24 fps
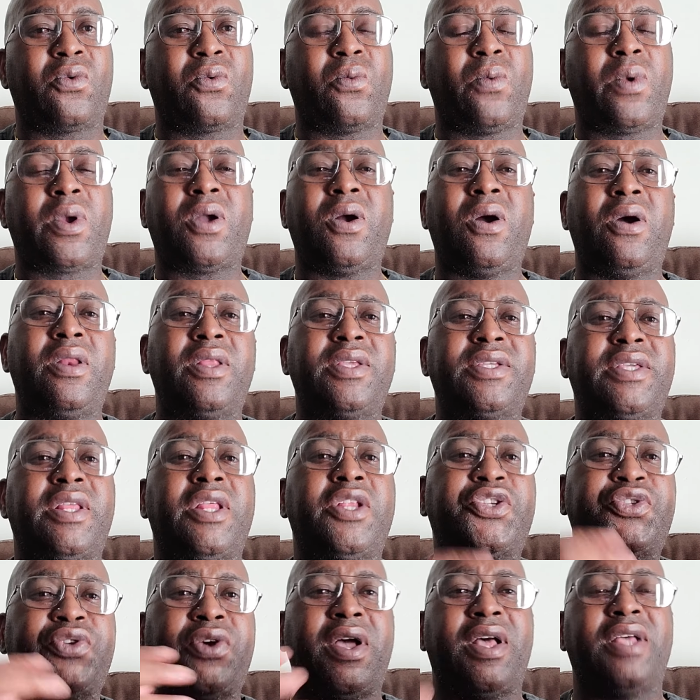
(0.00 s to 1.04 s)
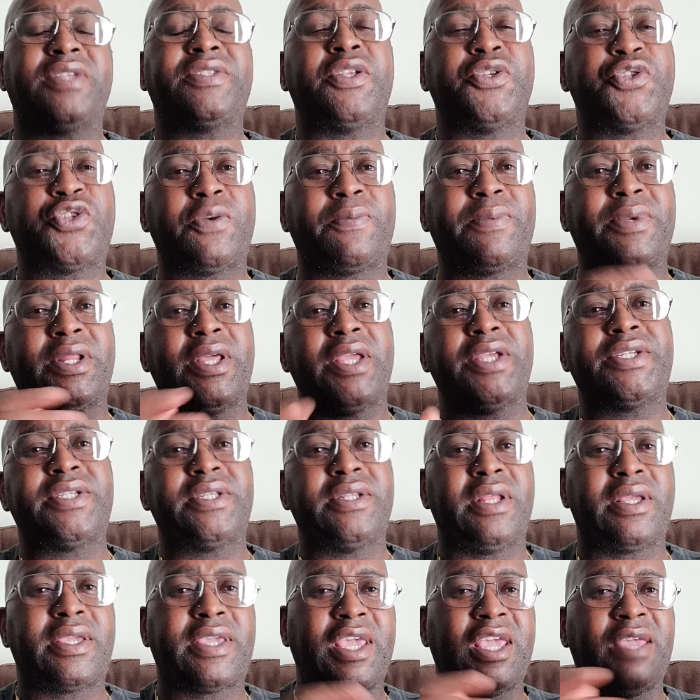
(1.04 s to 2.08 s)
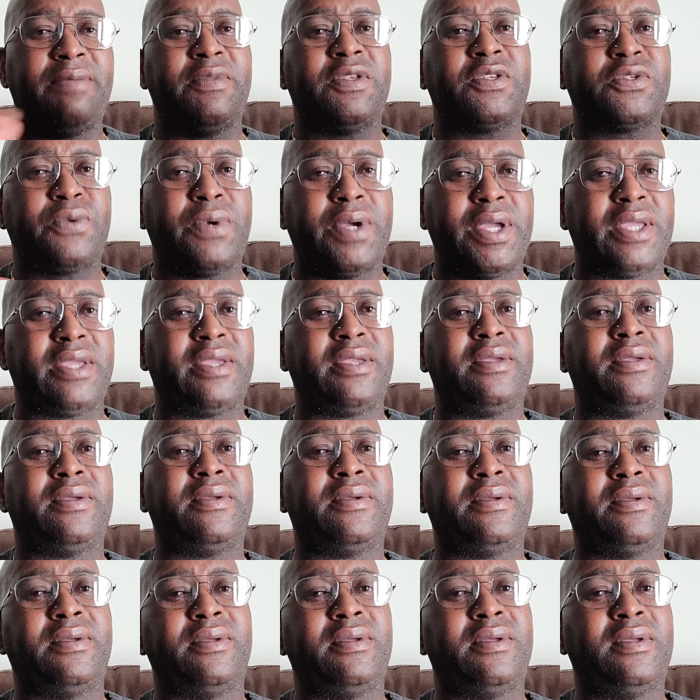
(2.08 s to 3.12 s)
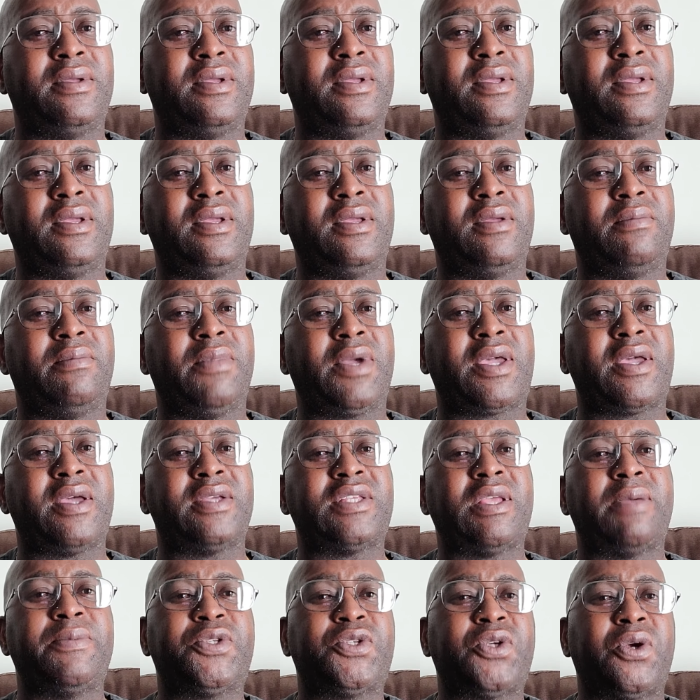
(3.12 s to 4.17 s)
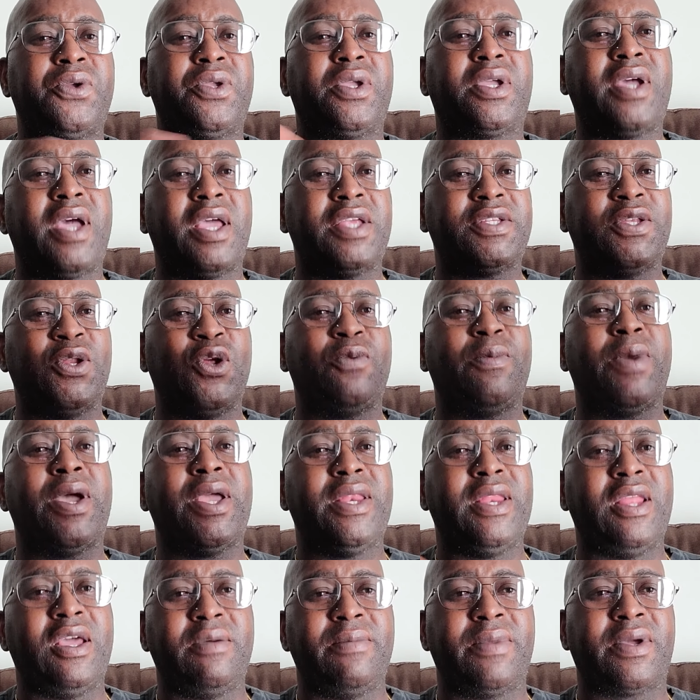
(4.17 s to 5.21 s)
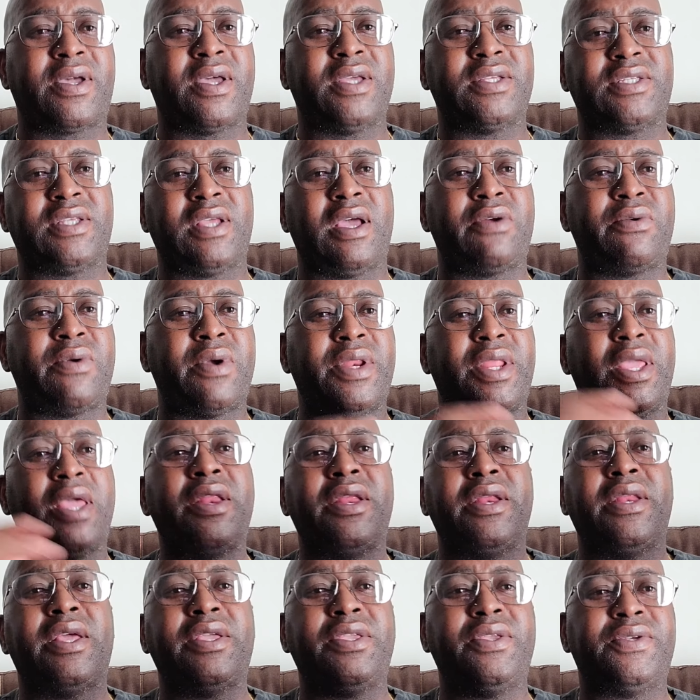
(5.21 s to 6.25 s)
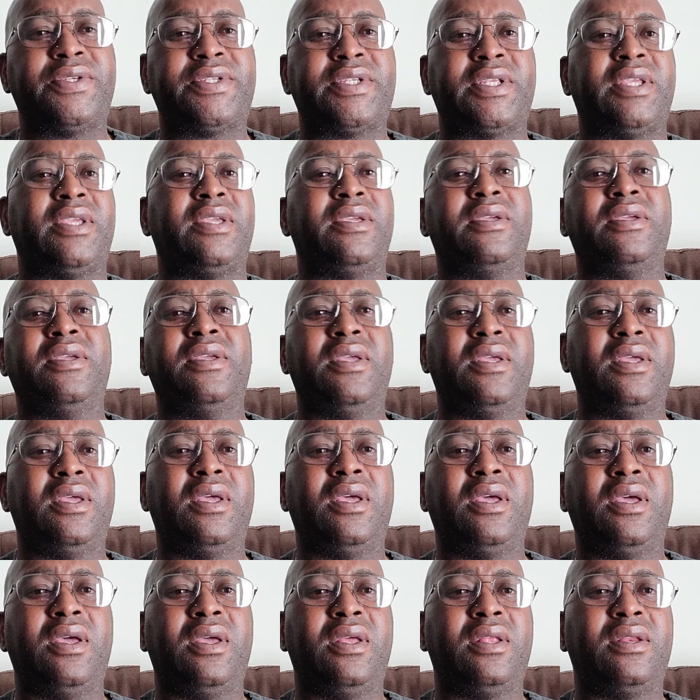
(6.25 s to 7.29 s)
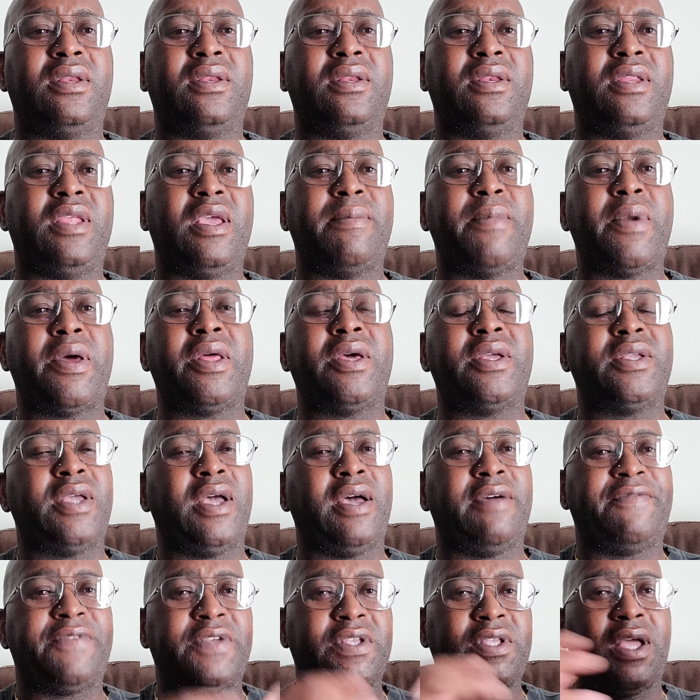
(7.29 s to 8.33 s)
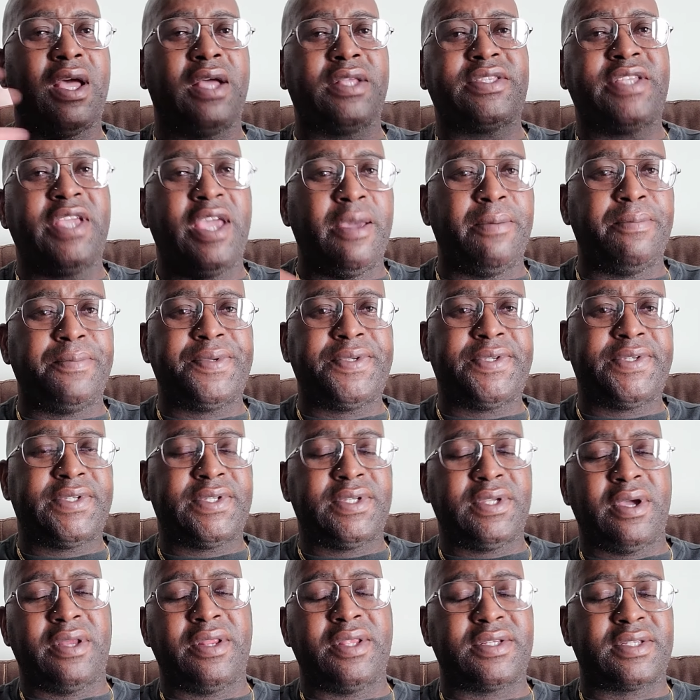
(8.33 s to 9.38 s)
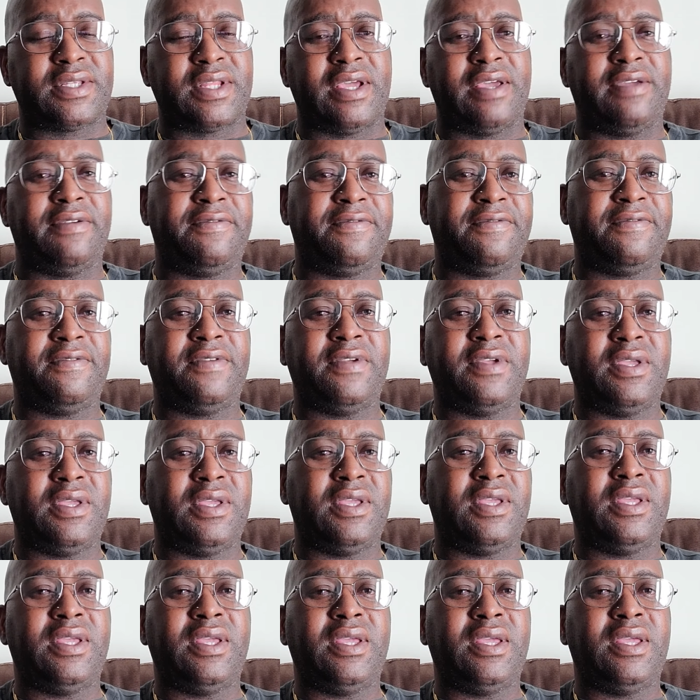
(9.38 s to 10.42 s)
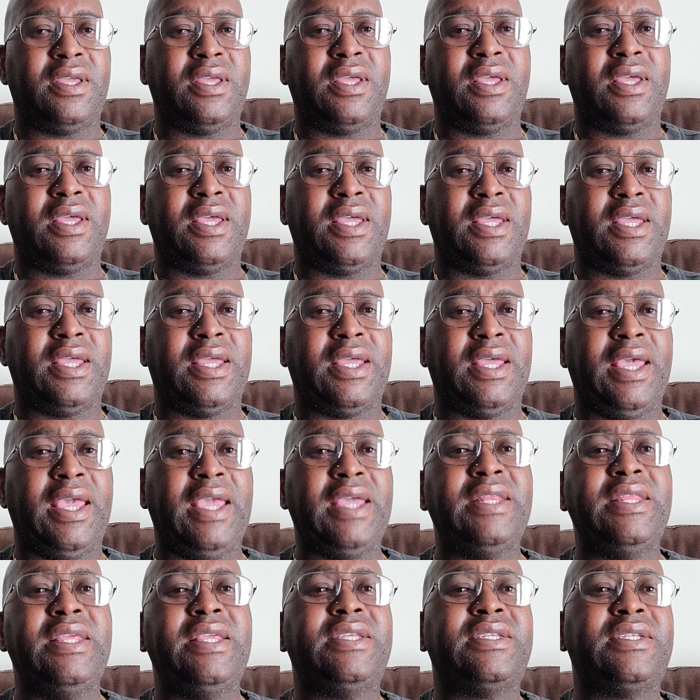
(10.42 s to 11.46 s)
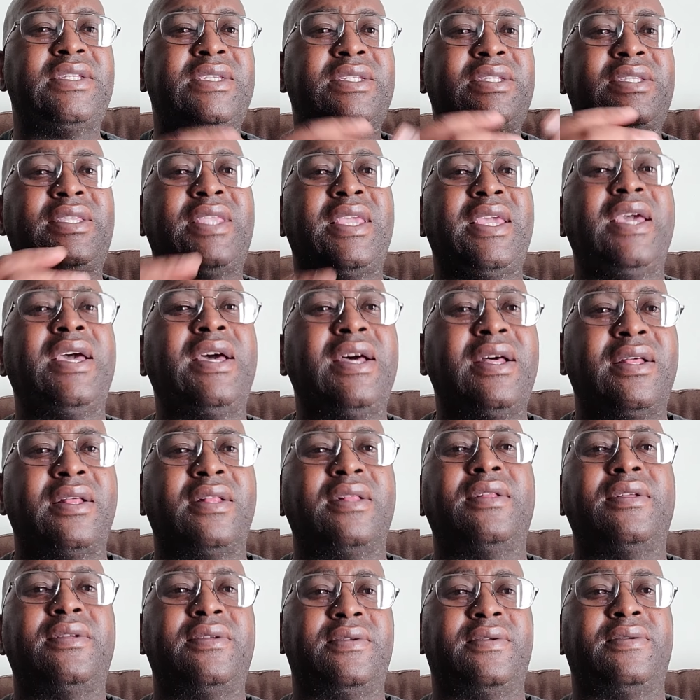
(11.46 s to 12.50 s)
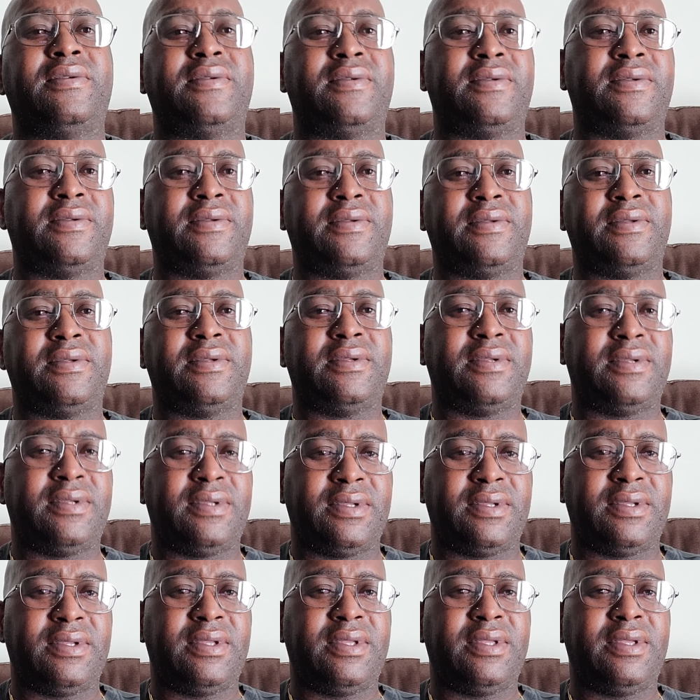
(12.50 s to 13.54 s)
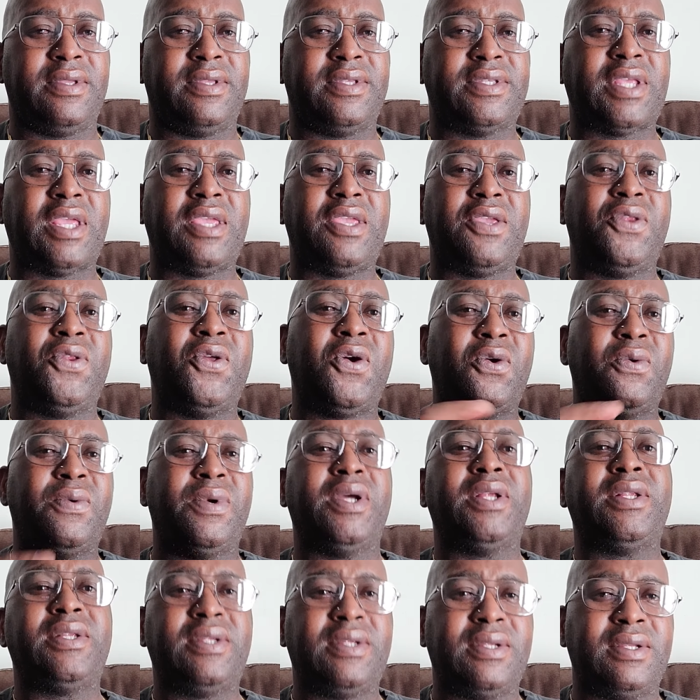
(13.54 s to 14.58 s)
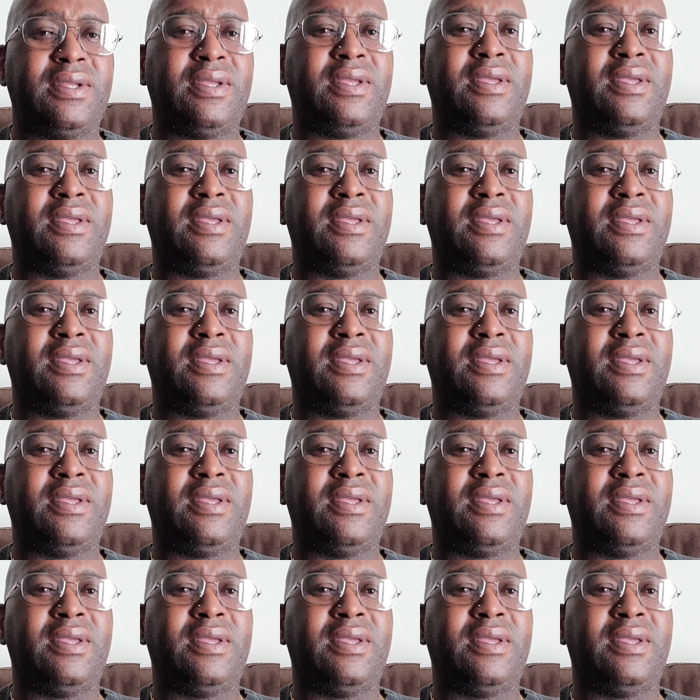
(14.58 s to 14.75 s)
regardless of the trials and tribulation that came his way. Because I'm sure you guys know by now, because around the internet you see the amount of attempts on his life, and he still say, you know what,